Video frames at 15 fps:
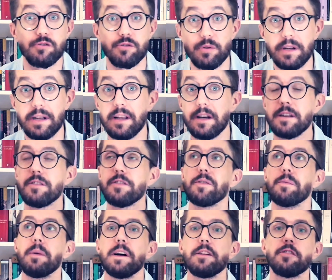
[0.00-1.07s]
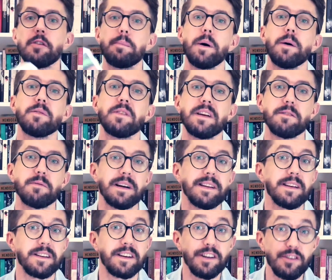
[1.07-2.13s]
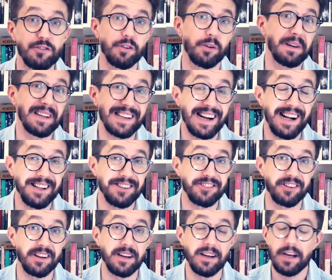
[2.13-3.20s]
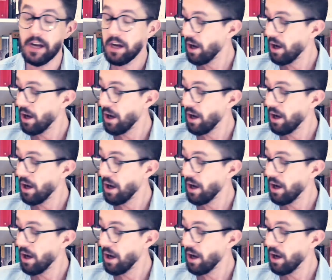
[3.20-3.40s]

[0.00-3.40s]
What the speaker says: tree, learn so much about Iranian history and culture,